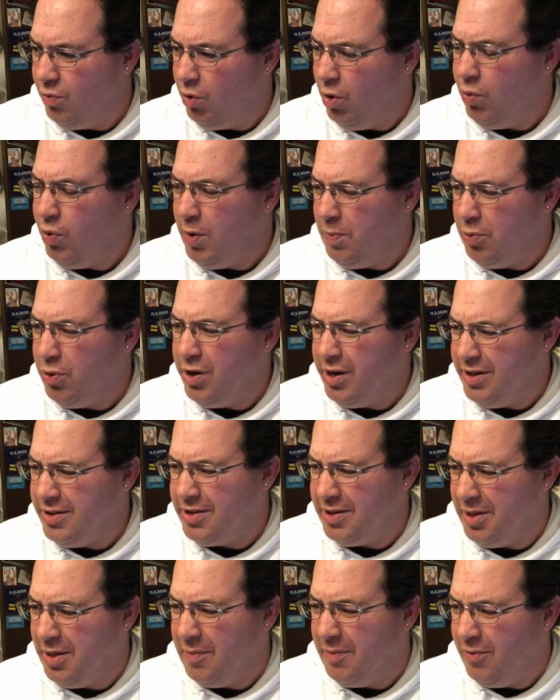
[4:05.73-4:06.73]

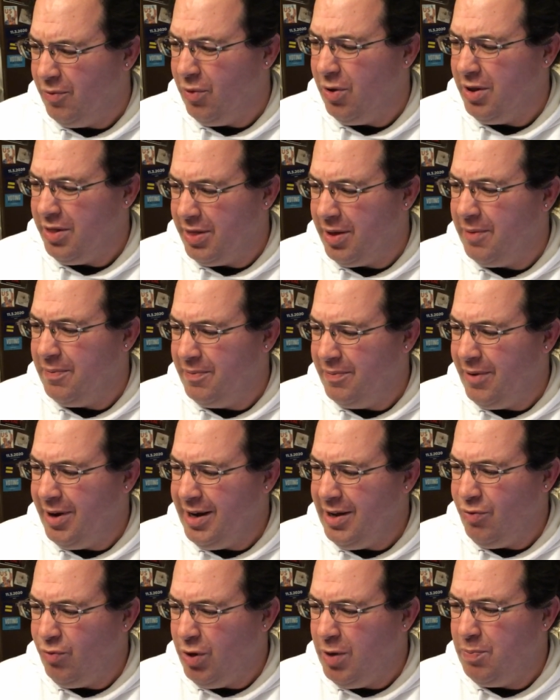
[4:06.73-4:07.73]
What the
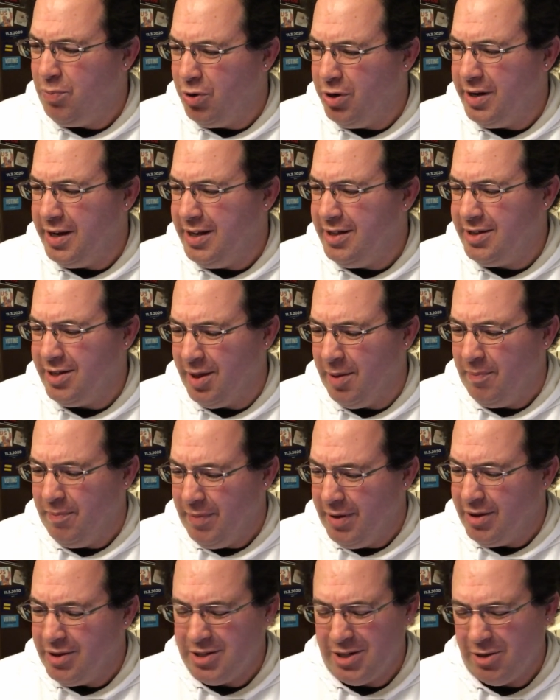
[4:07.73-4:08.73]
money we put into the
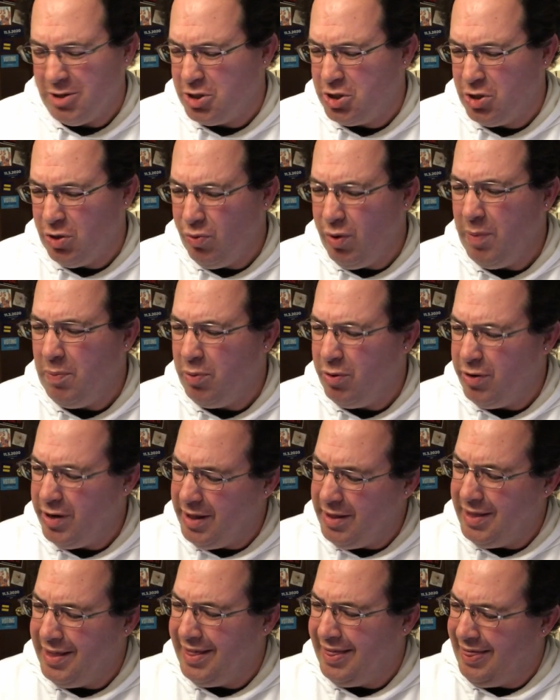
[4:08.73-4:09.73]
military, should we put
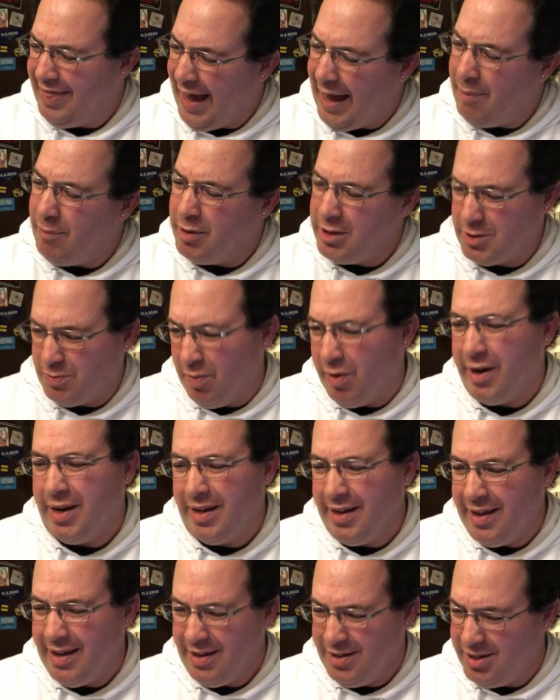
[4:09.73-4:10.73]
in that much
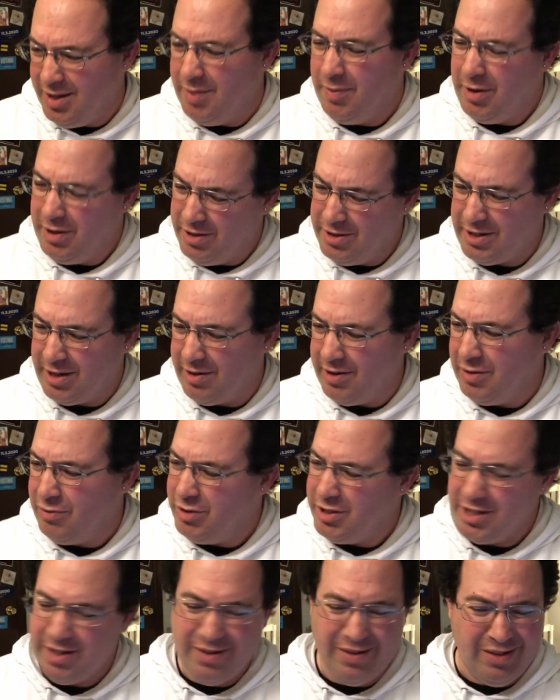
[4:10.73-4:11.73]
money into the military?
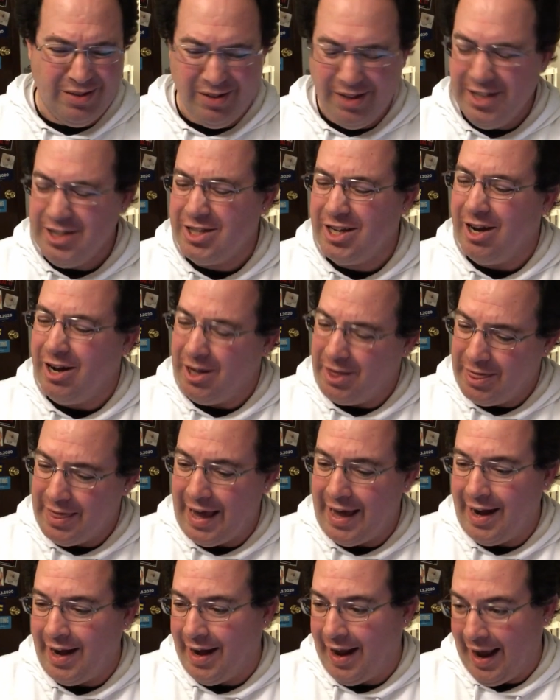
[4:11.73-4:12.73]
We should at least cut
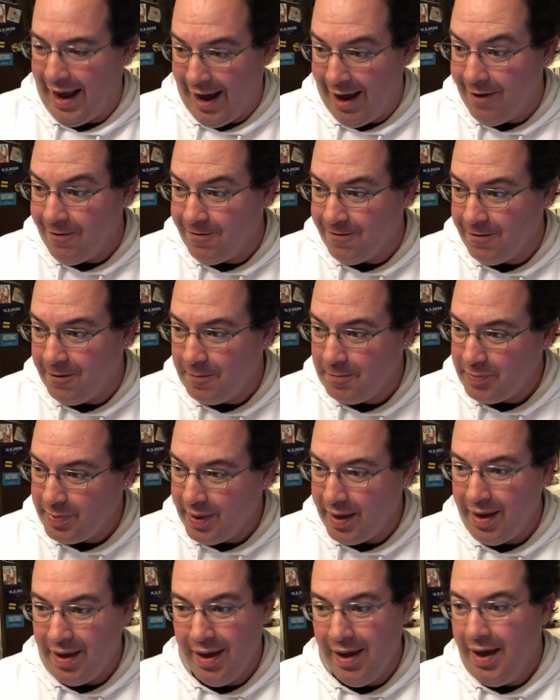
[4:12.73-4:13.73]
that in half.
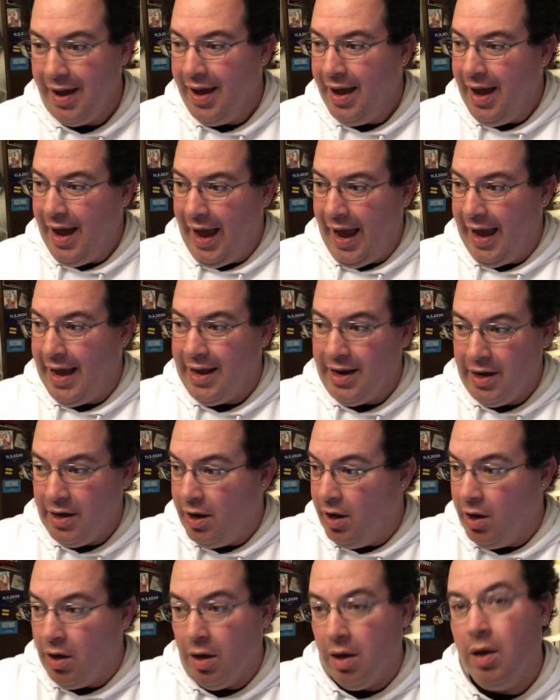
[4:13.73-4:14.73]
And
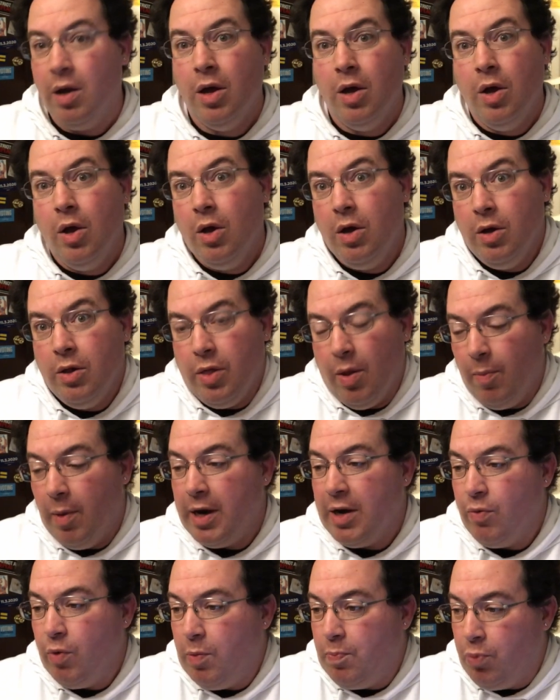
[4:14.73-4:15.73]
the
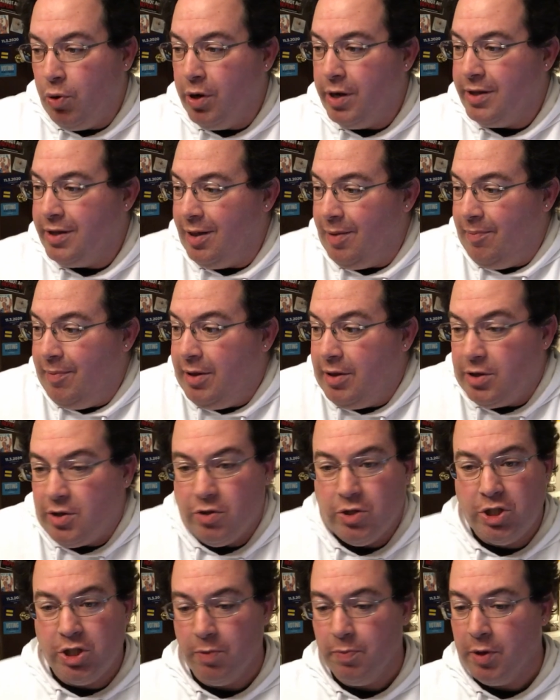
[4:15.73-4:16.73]
money we put into the
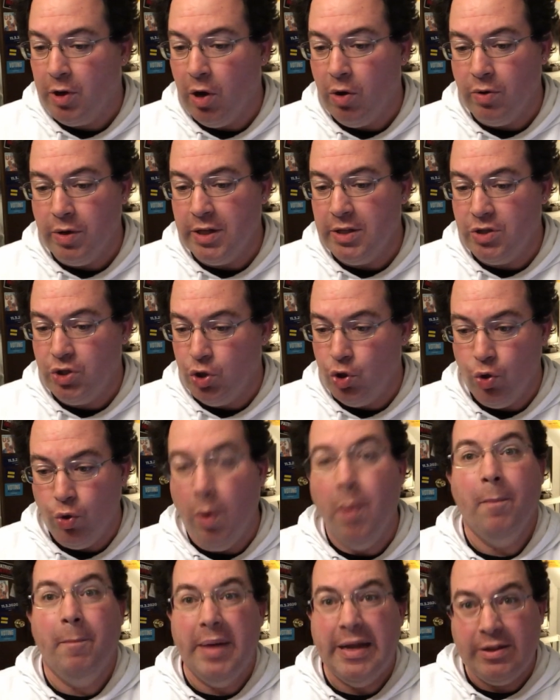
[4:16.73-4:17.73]
military should be going
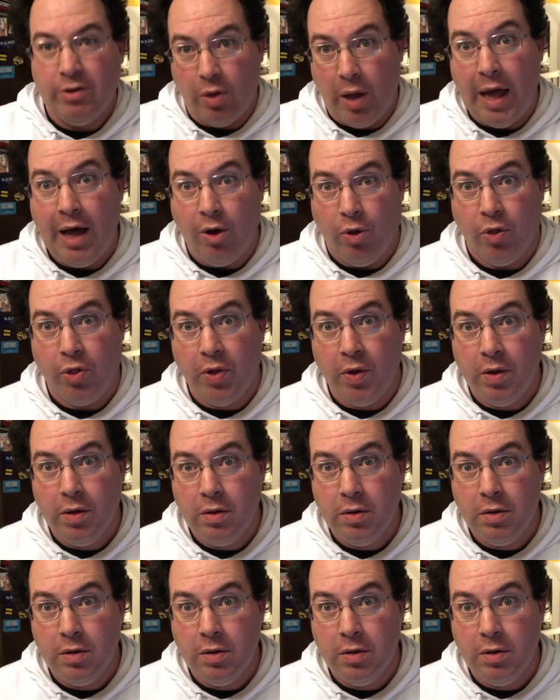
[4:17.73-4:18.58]
into mental health.